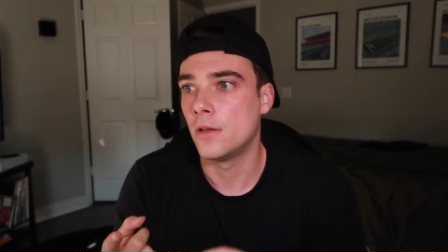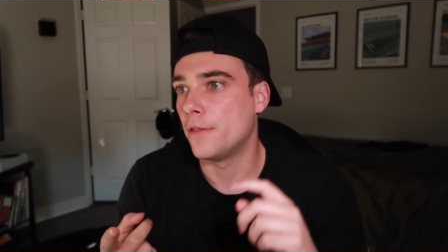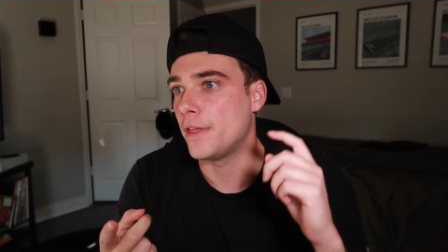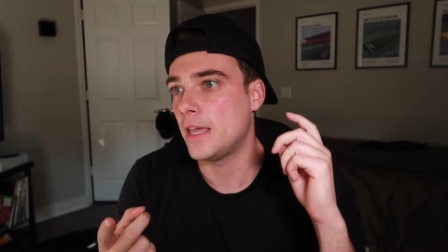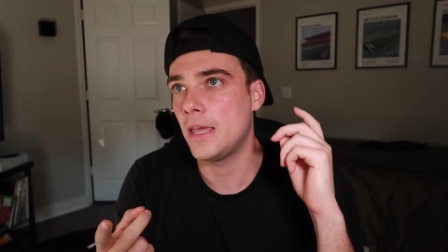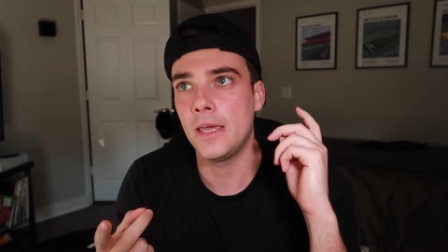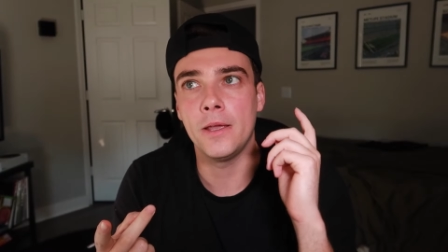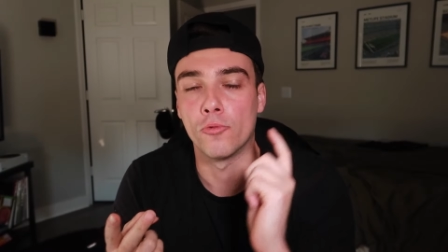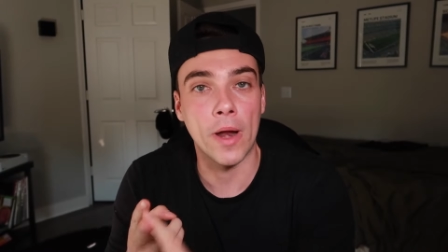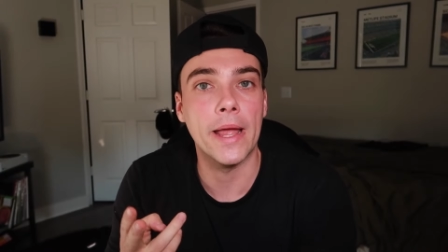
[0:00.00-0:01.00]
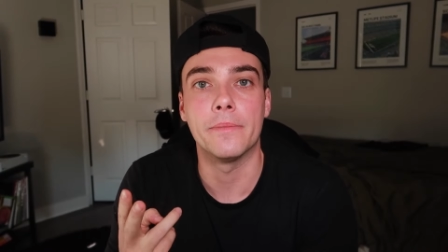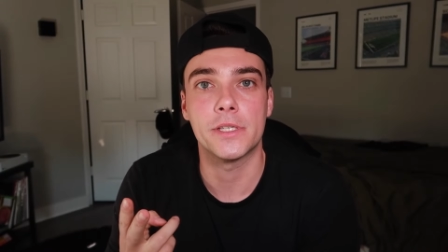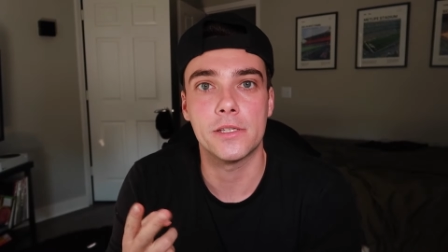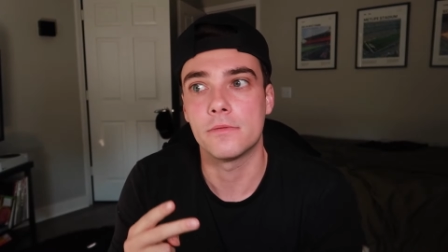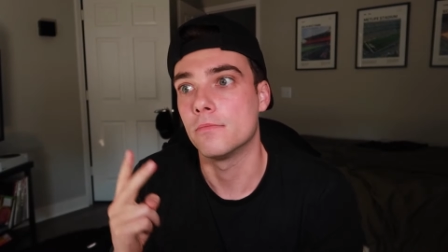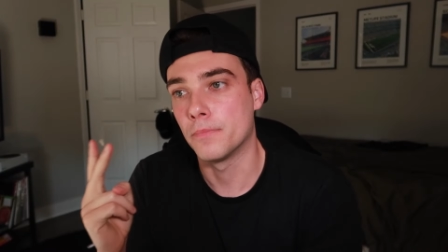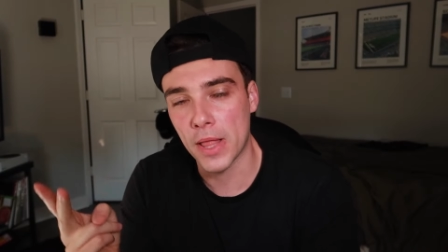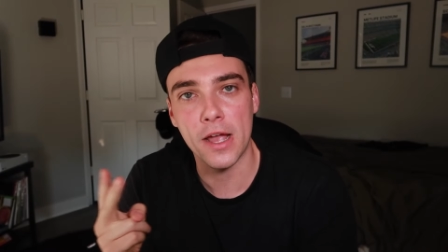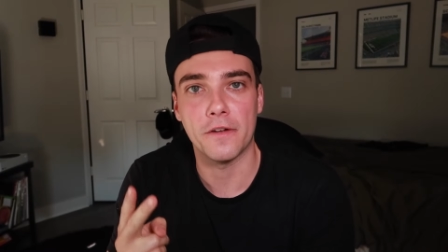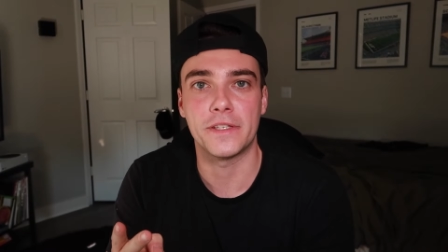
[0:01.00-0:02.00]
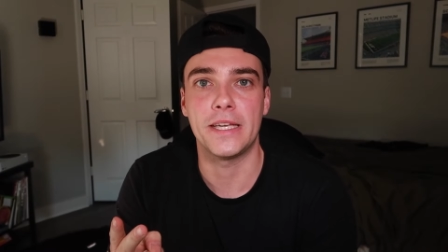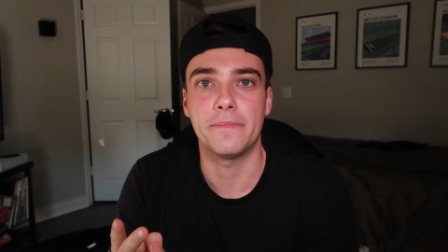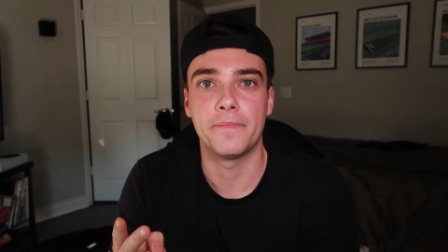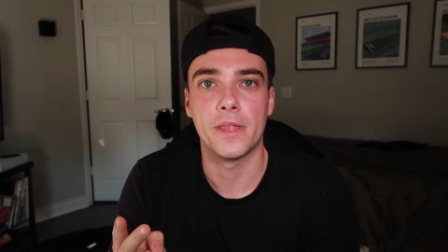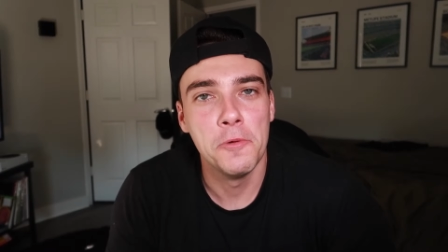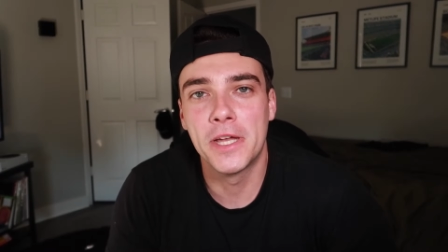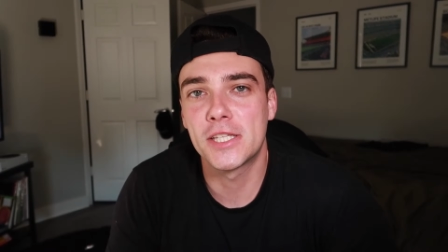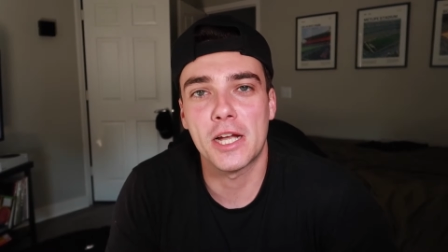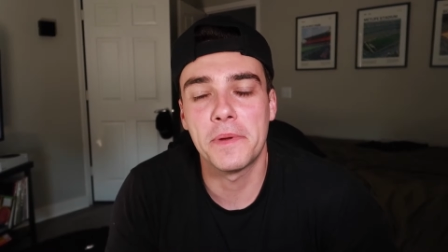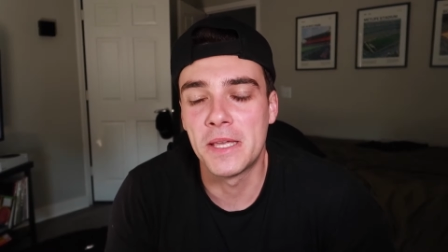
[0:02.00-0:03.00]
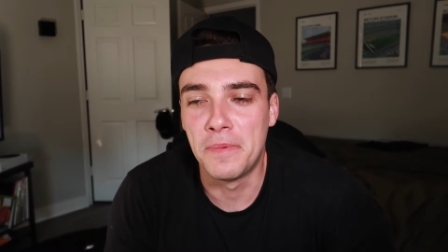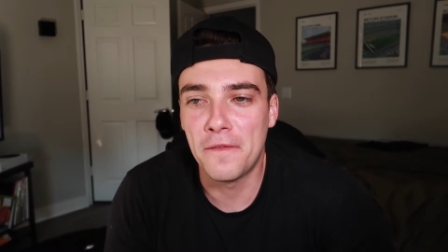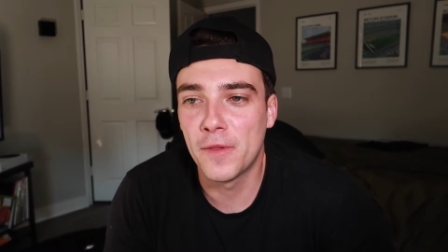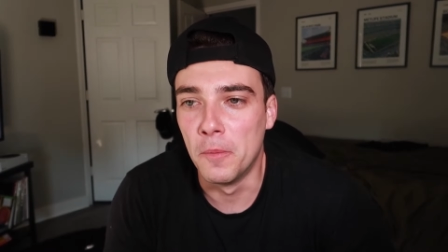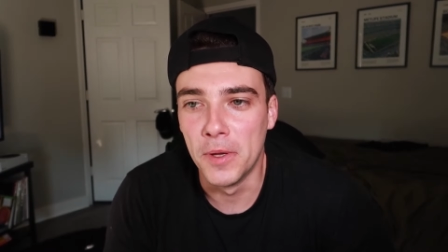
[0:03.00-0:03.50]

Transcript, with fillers: The Rams, playoff team. We could talk about the Buffalo